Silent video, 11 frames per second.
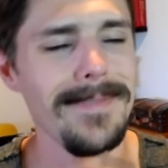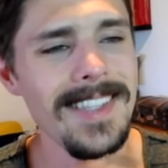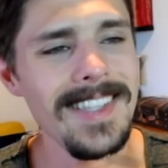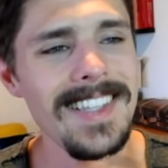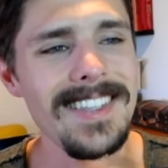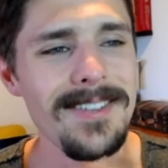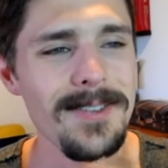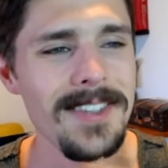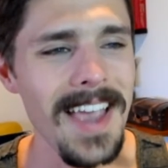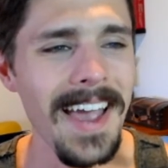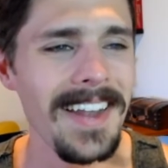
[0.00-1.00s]
It's so
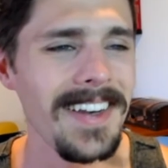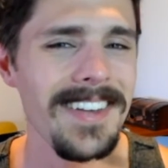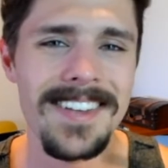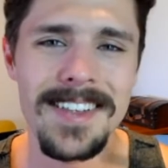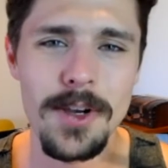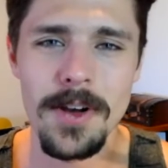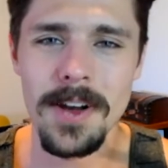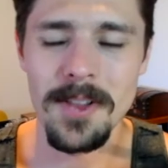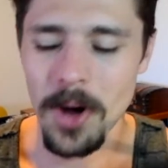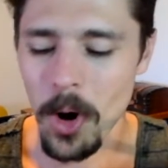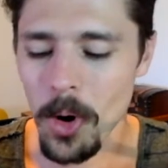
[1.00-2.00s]
sad. You're
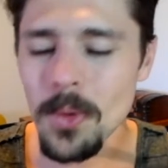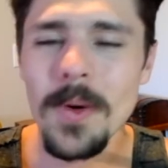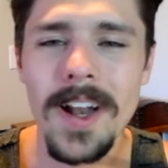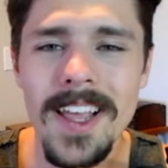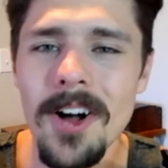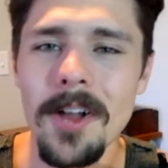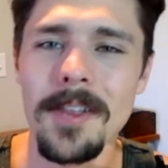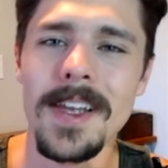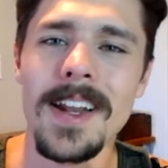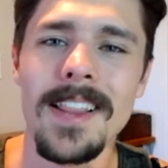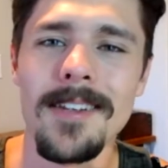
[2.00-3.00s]
already
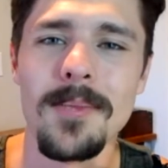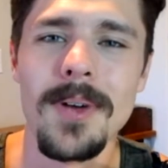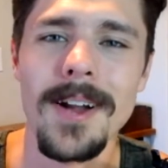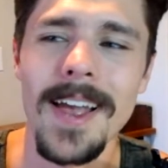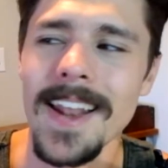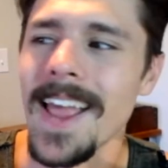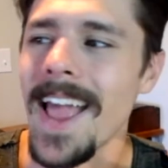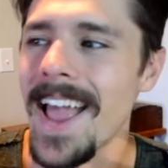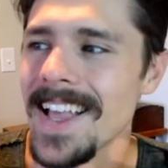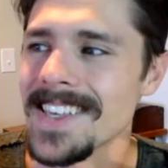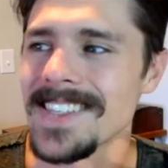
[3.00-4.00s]
calling it a little brat, and it
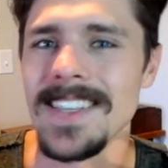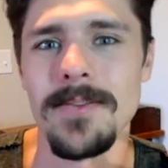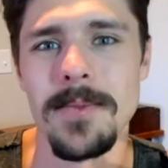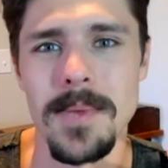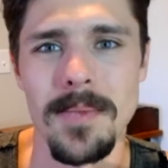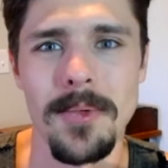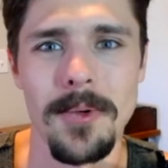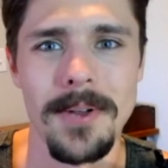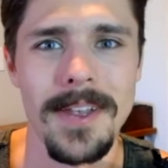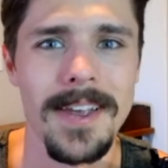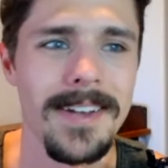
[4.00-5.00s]
hasn't even been
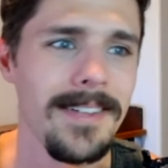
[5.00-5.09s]
born yet.